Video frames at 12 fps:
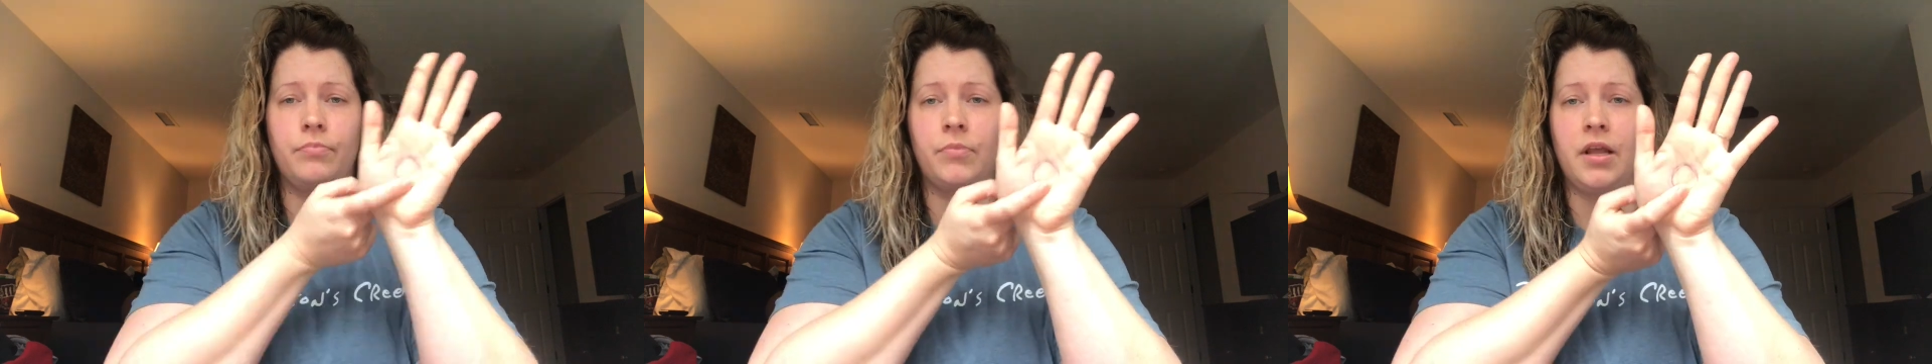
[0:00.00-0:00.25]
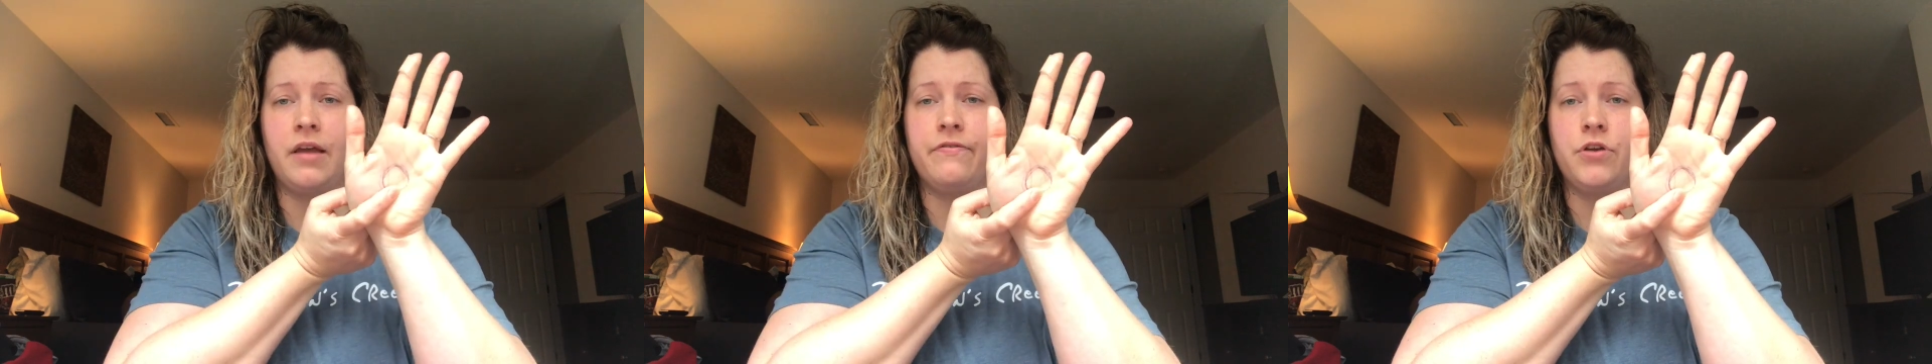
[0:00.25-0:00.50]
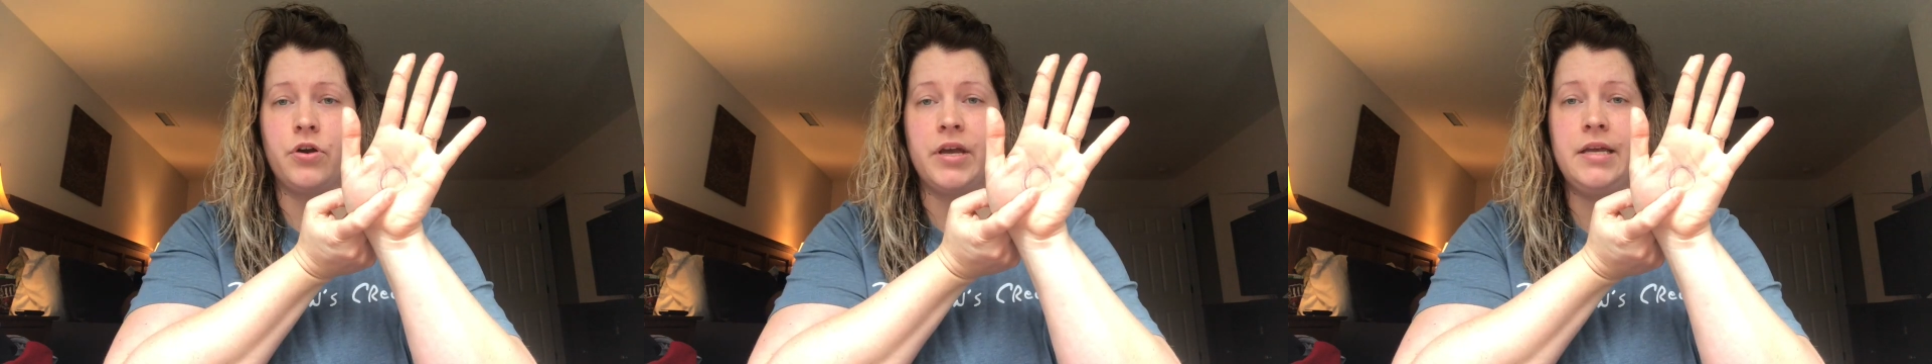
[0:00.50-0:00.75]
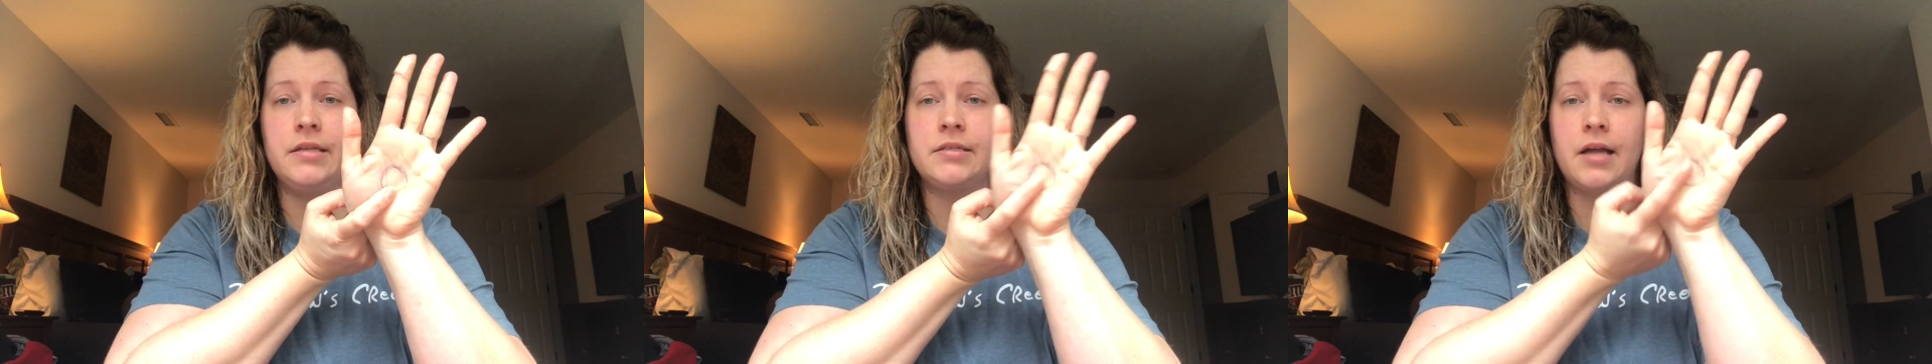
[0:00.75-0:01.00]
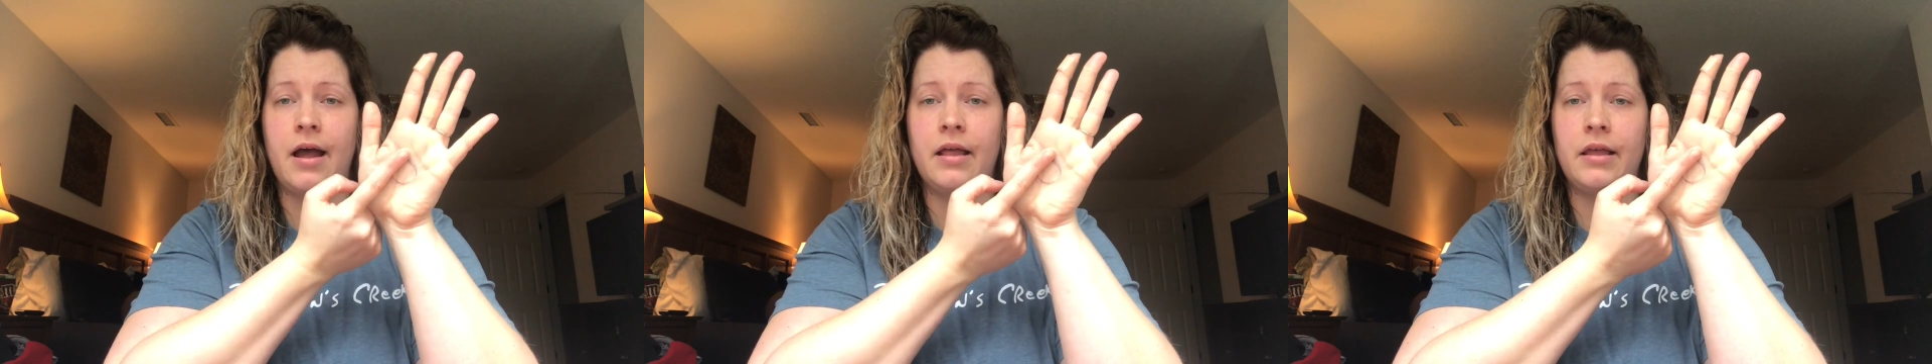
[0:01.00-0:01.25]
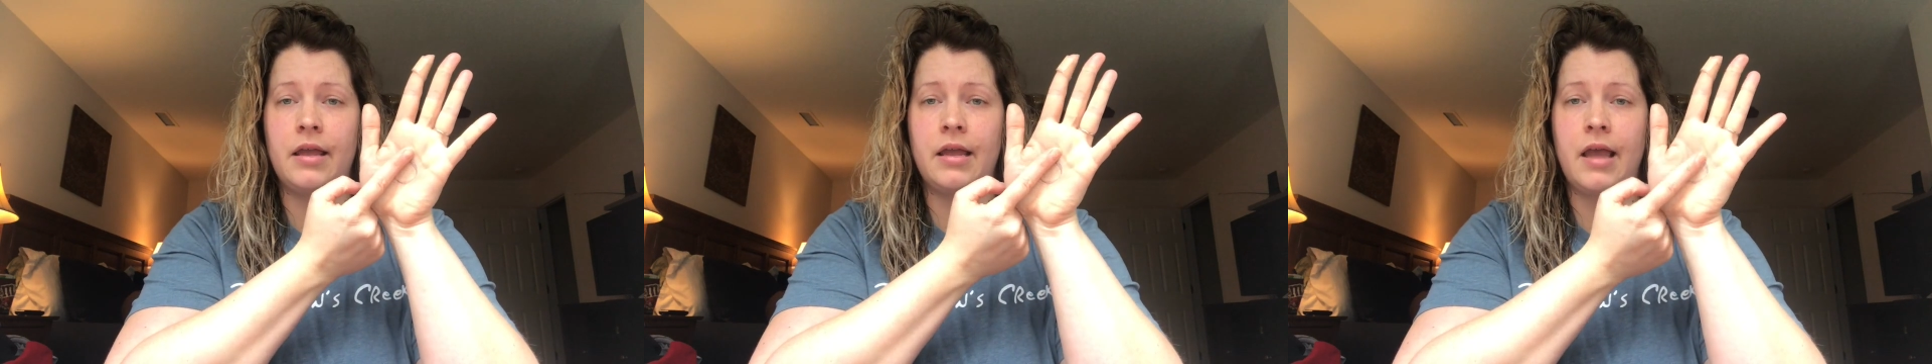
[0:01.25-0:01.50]
If you're heat
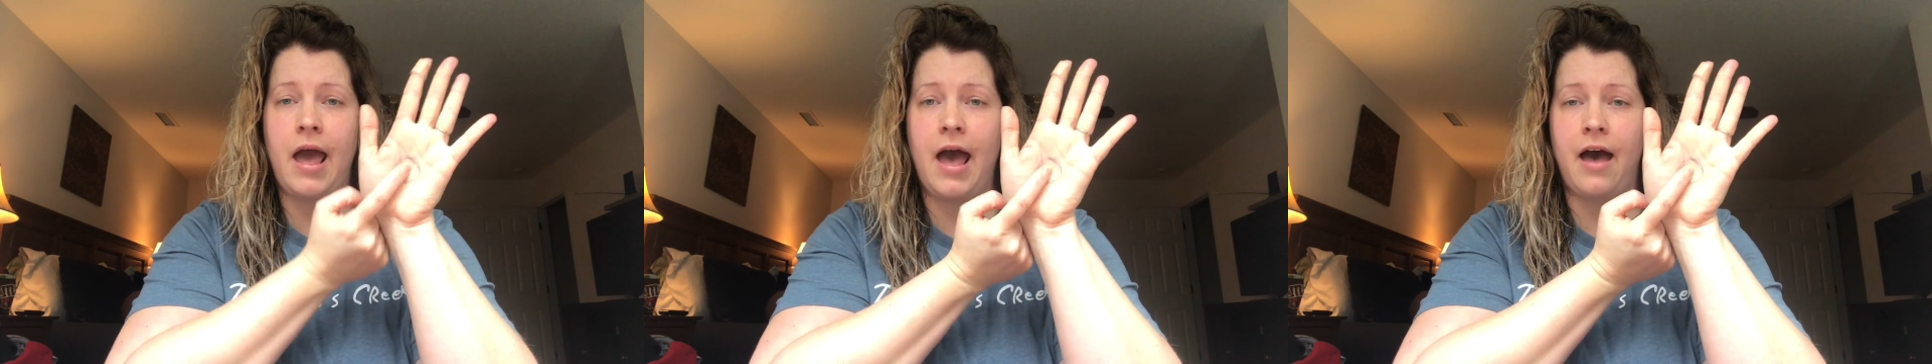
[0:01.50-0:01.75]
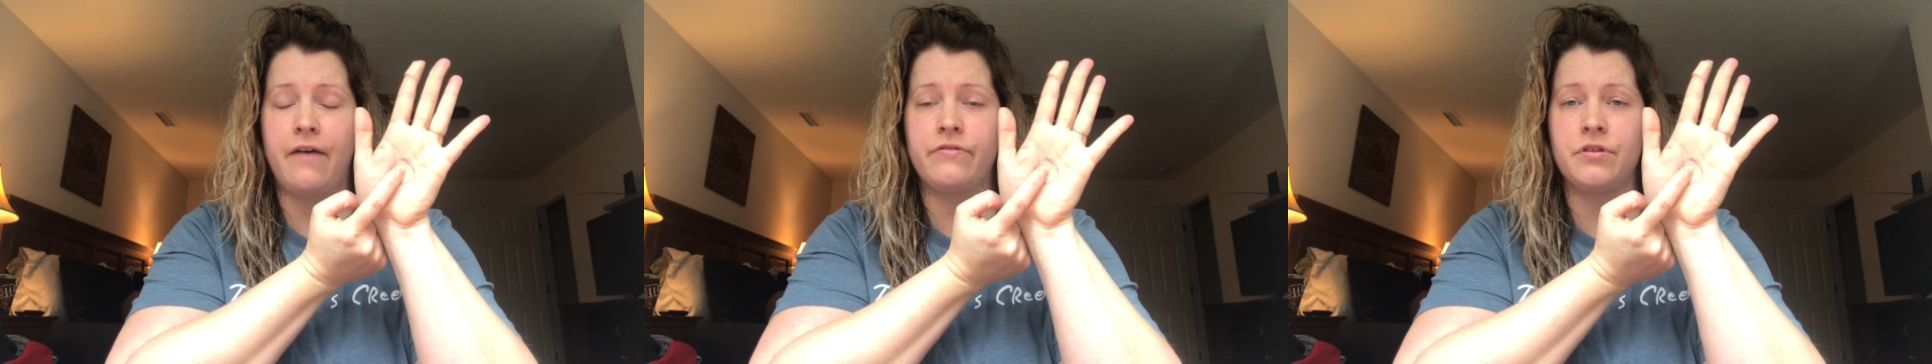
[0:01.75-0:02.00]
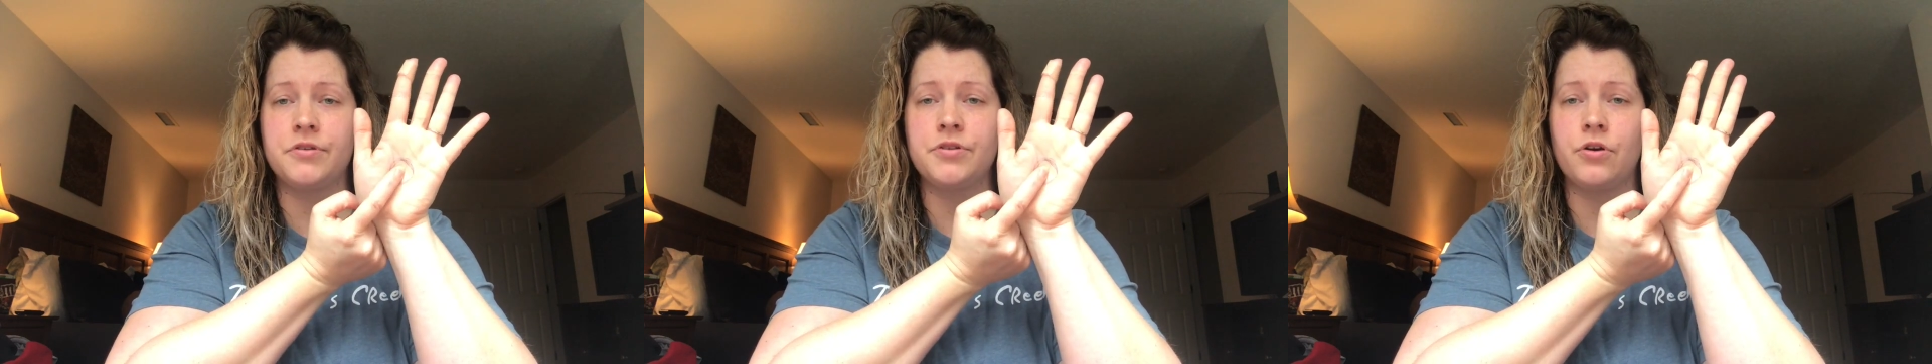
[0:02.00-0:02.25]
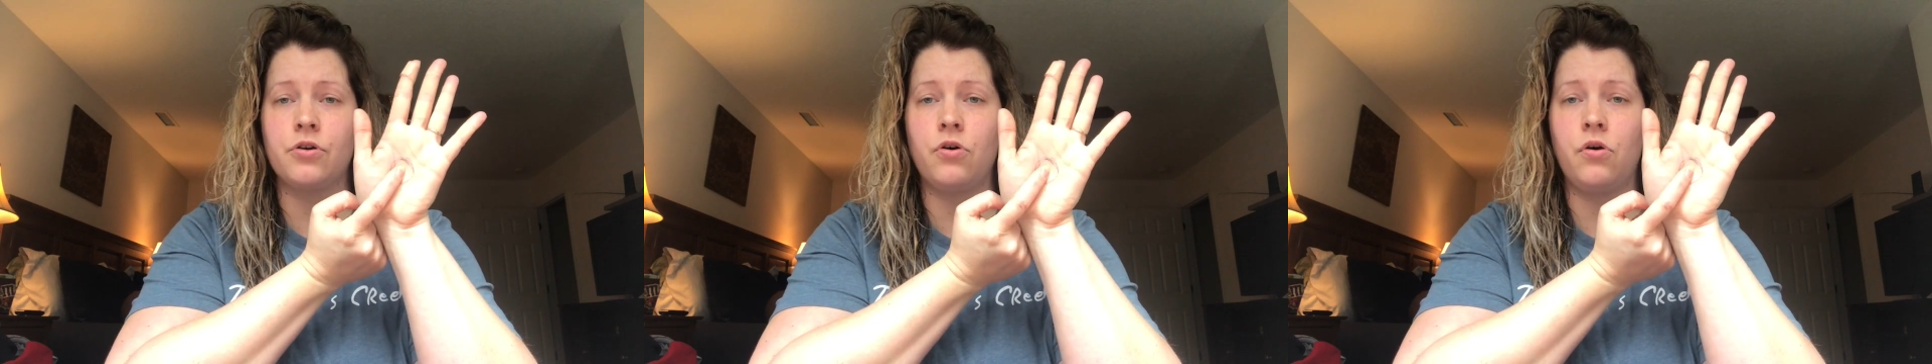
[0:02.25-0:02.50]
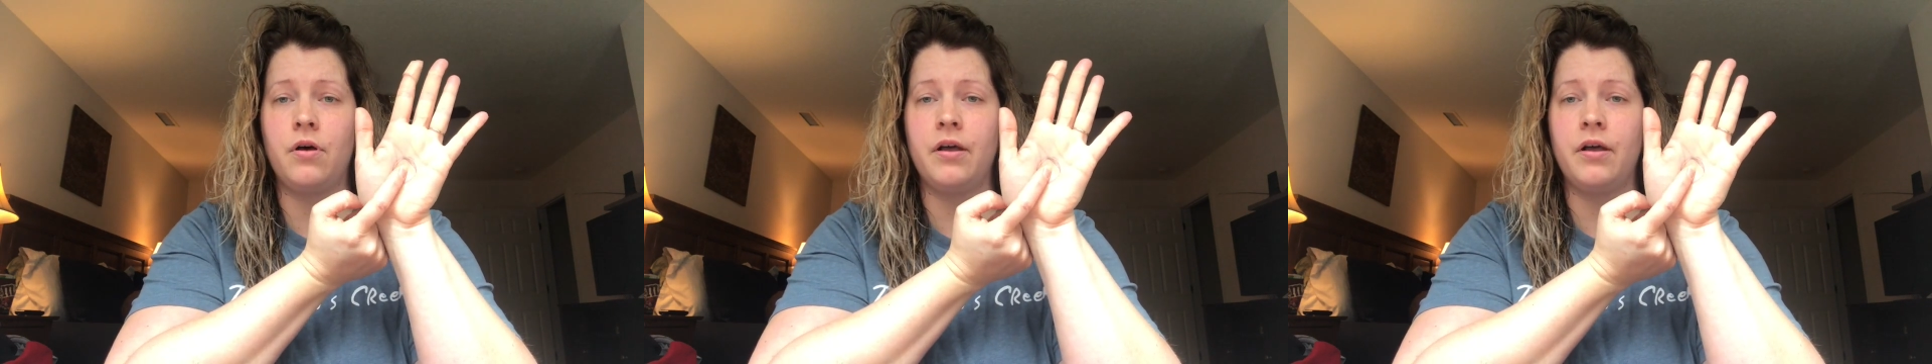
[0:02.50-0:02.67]
styling, half the circle.